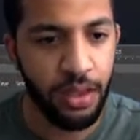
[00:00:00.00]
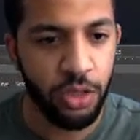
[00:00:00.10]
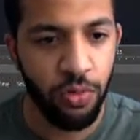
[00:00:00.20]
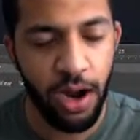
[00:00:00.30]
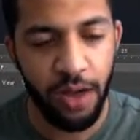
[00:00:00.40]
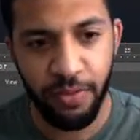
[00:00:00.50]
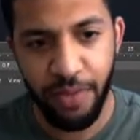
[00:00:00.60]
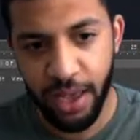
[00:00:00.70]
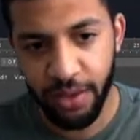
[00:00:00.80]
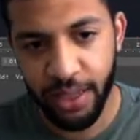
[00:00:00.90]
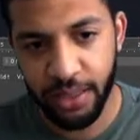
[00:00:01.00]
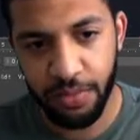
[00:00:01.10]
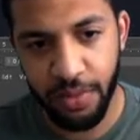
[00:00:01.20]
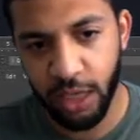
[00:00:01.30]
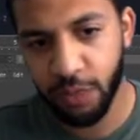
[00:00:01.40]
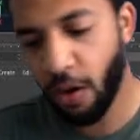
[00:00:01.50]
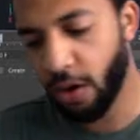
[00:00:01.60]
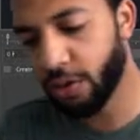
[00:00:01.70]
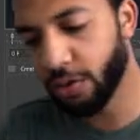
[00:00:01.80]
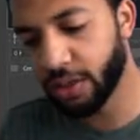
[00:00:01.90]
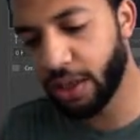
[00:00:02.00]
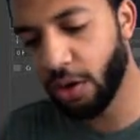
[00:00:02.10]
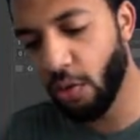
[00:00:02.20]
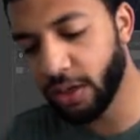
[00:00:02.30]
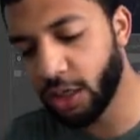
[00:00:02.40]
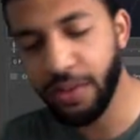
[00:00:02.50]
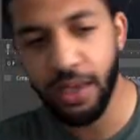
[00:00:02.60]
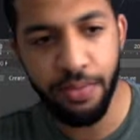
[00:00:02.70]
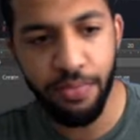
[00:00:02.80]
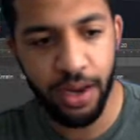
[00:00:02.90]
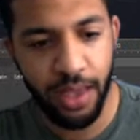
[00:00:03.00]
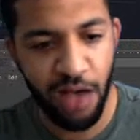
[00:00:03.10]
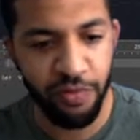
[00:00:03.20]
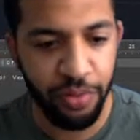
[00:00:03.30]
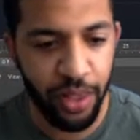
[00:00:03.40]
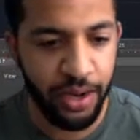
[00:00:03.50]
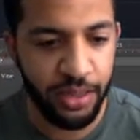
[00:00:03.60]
So right off the bat, you get some nice particles that are going to be emitting out of a plane.